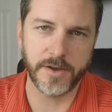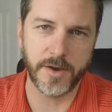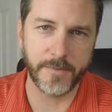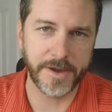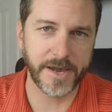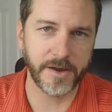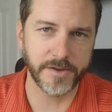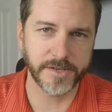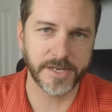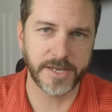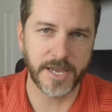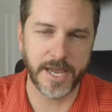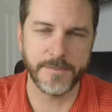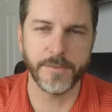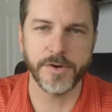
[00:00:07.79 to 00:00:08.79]
about
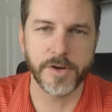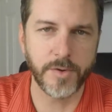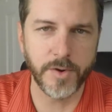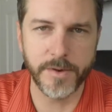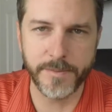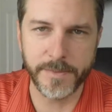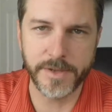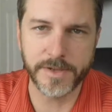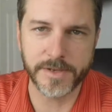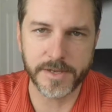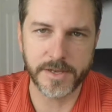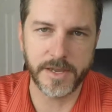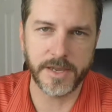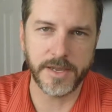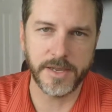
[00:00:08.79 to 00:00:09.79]
camera equipment
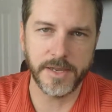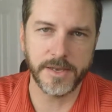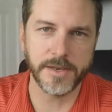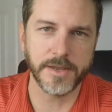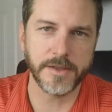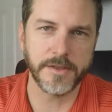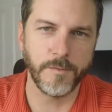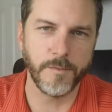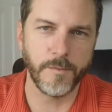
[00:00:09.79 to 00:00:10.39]
and